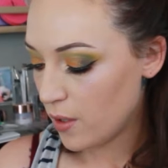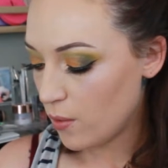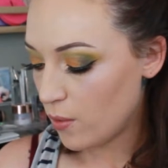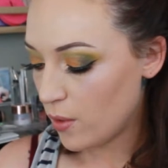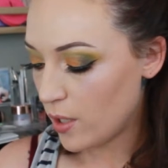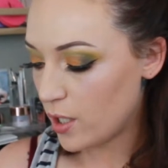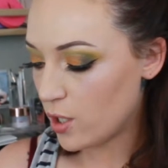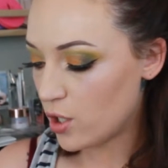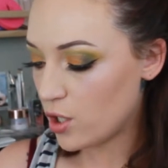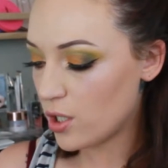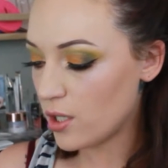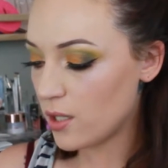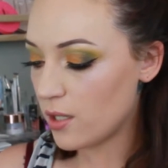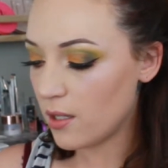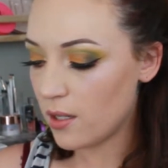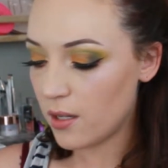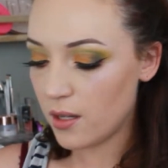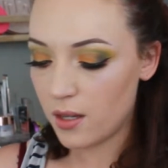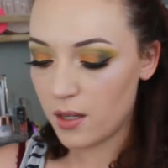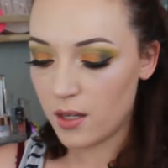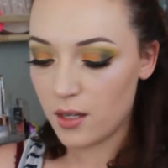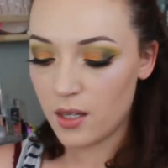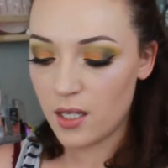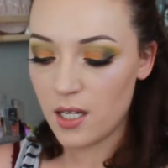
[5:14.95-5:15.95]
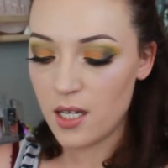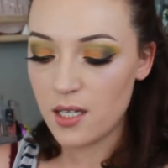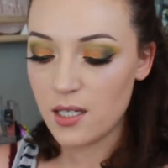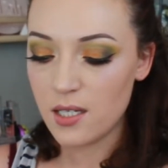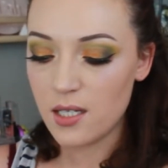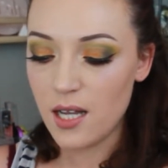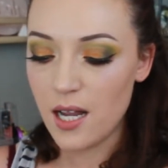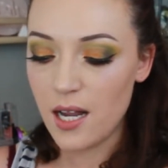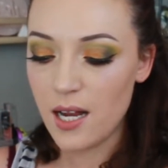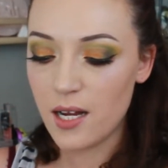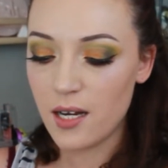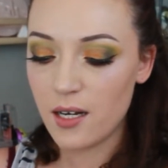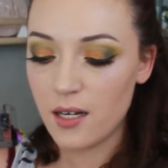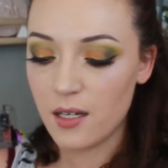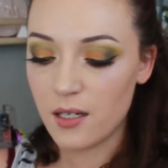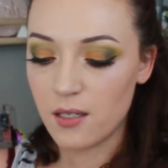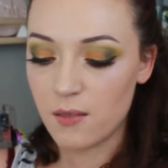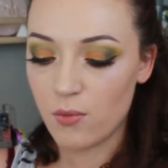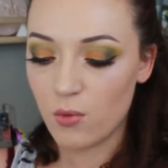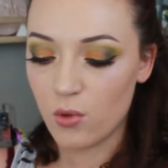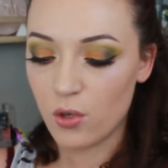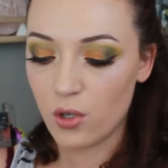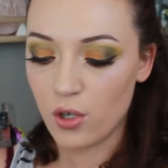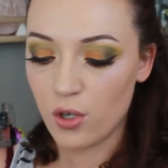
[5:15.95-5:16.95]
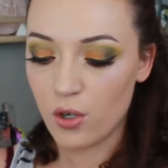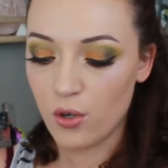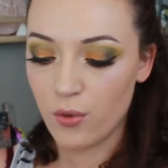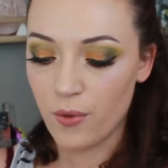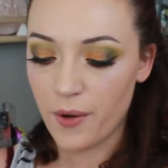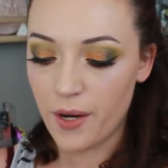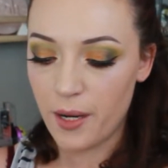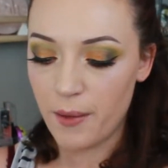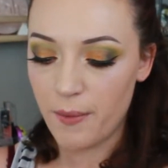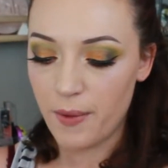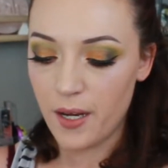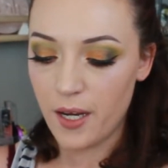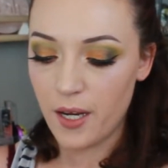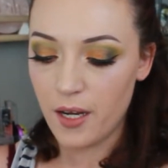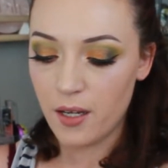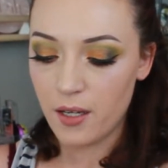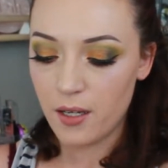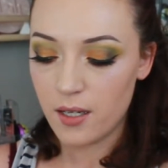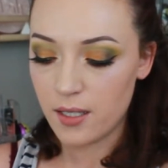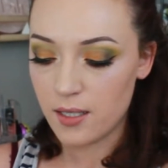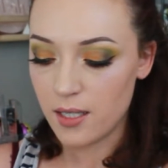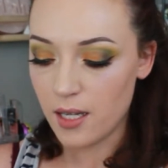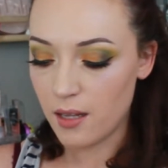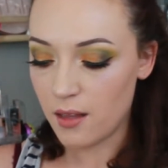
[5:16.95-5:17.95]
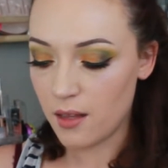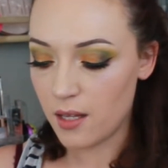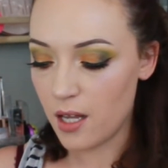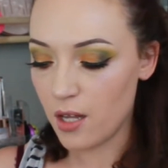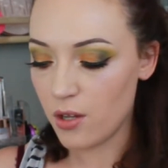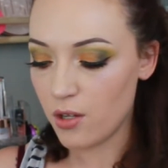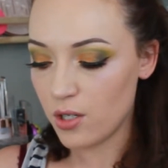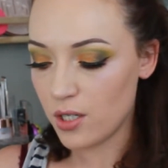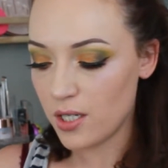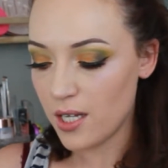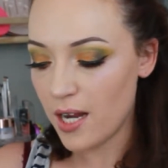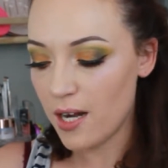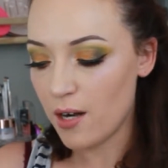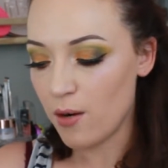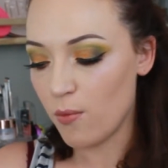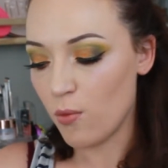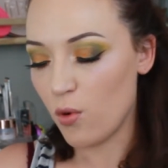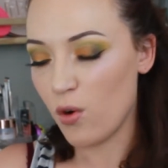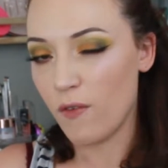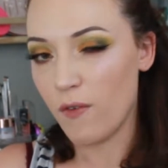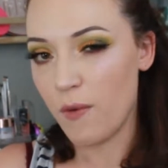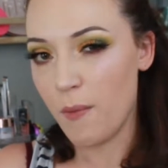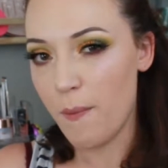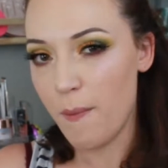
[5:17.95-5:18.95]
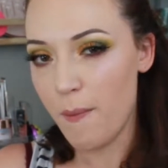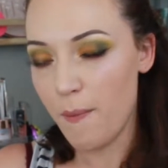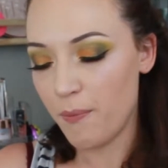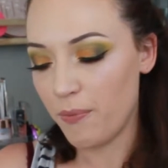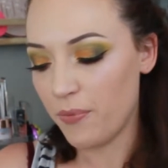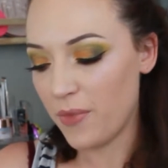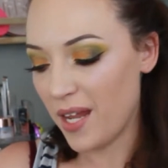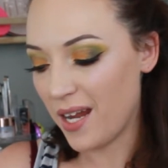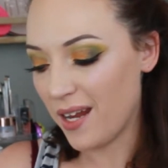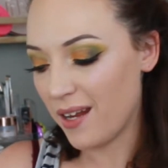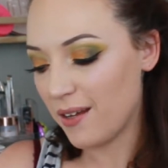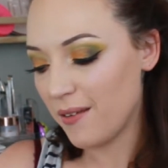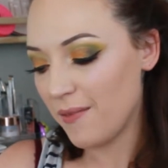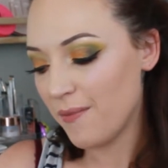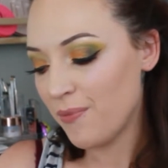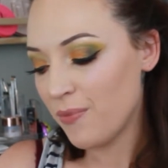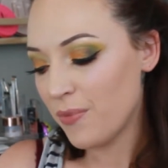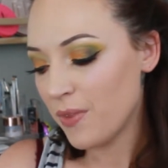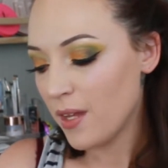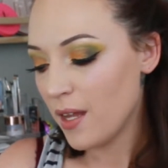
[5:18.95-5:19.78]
which these side is more creamy because the other side are more of a, like,